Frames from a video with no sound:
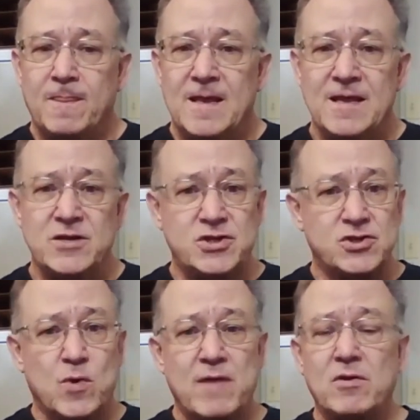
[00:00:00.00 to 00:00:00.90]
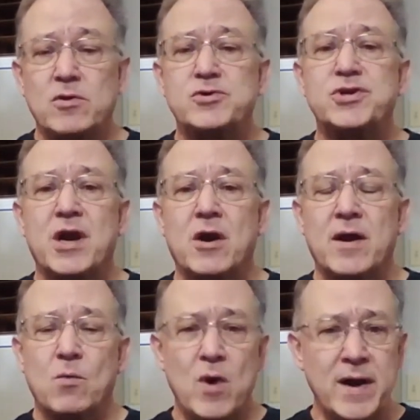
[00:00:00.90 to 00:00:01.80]
it is just
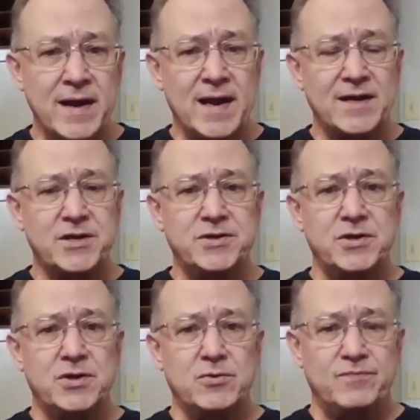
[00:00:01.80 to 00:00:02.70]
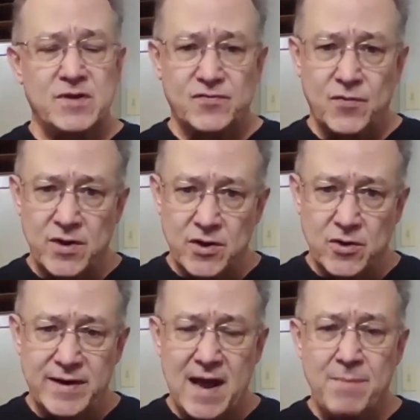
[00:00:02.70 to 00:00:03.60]
revolutionary. What I'd like to do is for you to
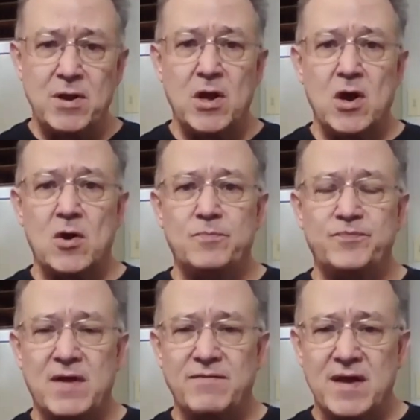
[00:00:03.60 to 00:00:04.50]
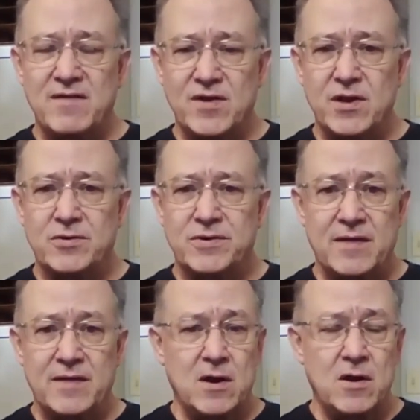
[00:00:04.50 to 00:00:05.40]
go down below. I've got a video
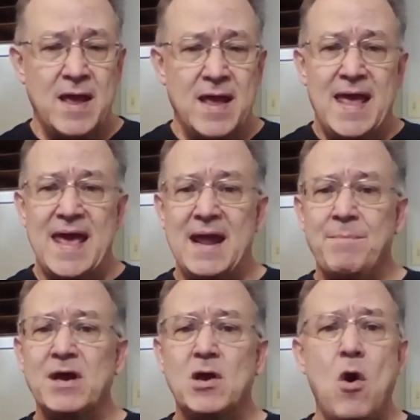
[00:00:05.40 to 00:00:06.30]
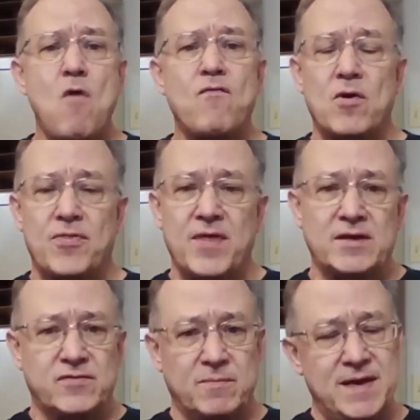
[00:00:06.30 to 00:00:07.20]
down there, and I'm going to go over
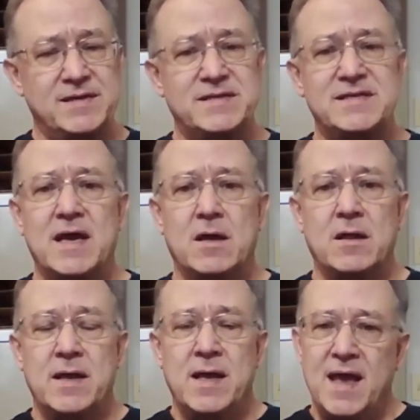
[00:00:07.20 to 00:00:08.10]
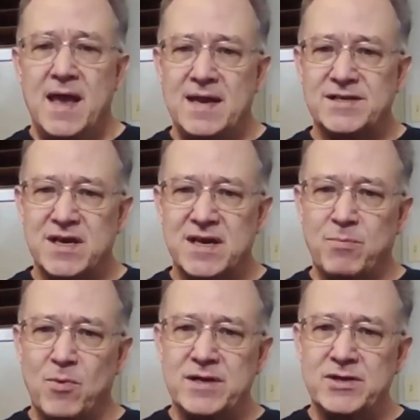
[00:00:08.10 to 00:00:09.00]
things from head to tail, and it's going to
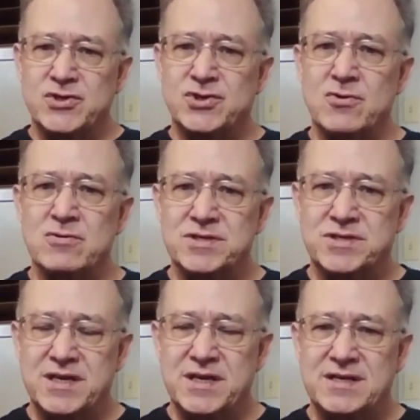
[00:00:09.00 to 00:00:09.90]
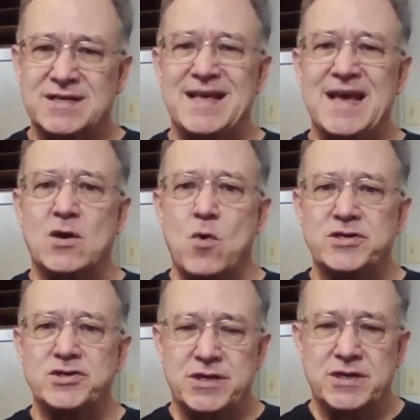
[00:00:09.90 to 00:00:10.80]
bring certainty to that
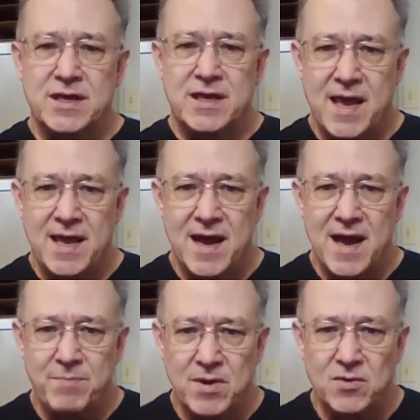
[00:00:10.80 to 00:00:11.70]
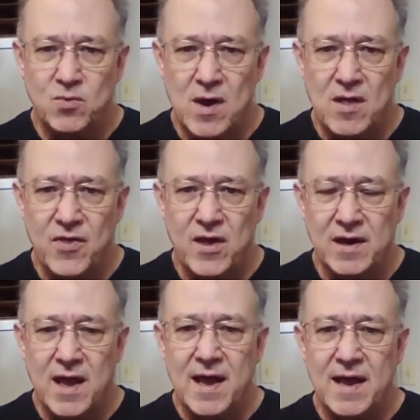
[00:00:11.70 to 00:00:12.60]
question Can I build wealth
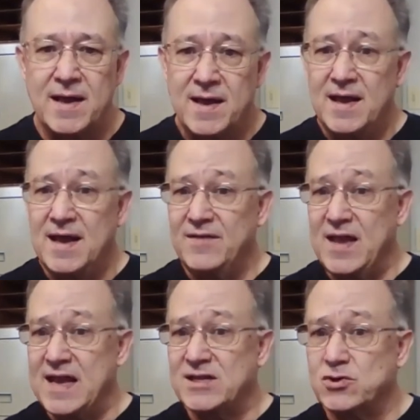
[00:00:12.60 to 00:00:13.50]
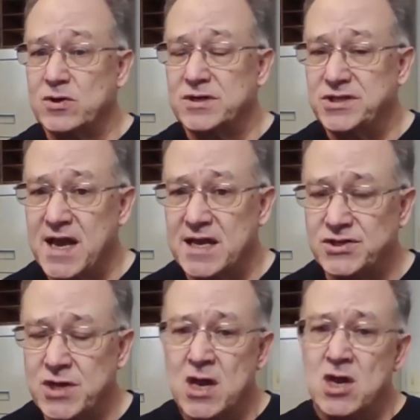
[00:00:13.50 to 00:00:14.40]
online? And the answer is yes.
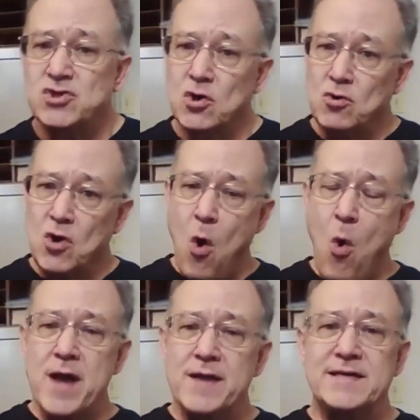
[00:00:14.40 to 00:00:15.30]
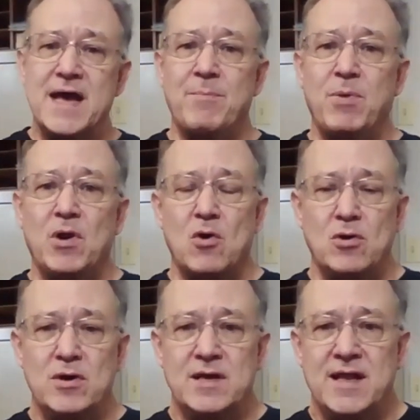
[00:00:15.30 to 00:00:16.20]
So go on down below,
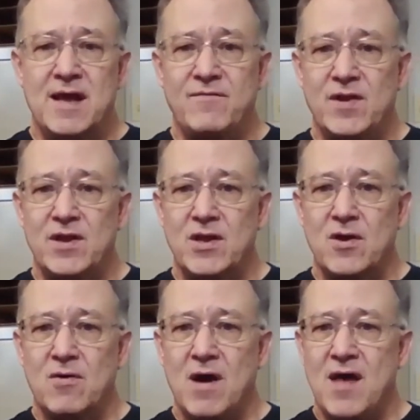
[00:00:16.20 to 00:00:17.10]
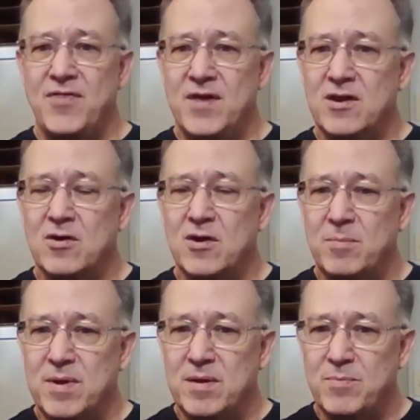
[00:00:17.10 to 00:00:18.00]
look at that video. I think you're going to
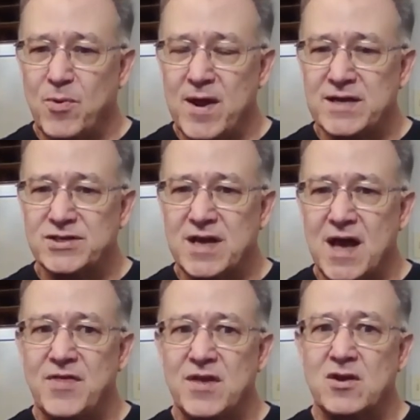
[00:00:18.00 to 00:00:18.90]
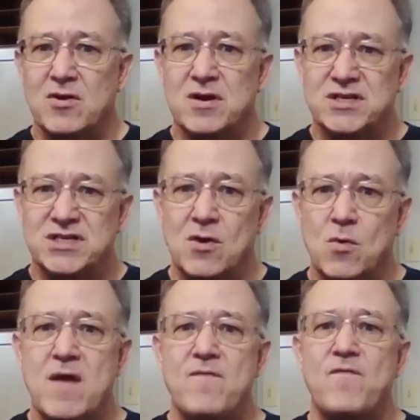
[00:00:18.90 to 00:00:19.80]
be impressed. I think you're going to see a
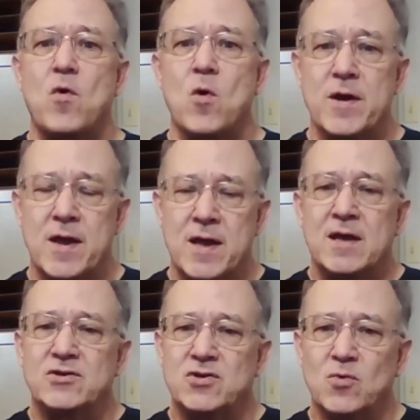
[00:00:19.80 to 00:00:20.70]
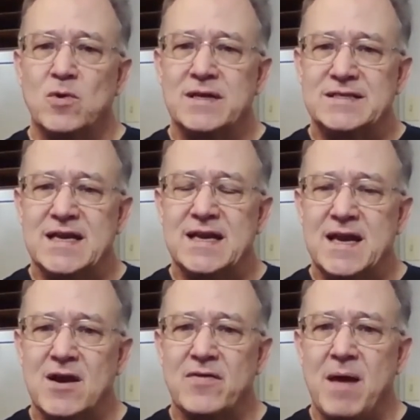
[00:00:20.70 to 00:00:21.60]
way forward to really take
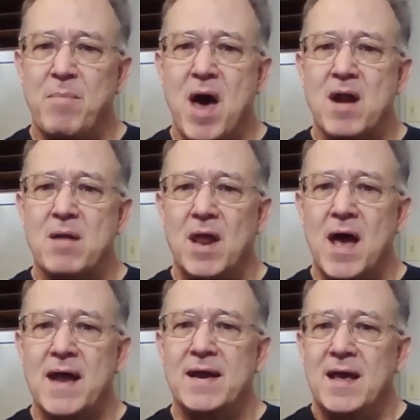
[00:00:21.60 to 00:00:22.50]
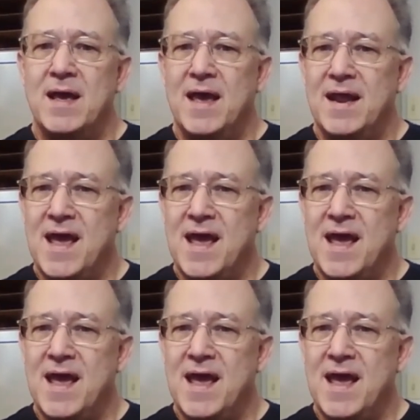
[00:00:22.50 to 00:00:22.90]
care of that bottom line and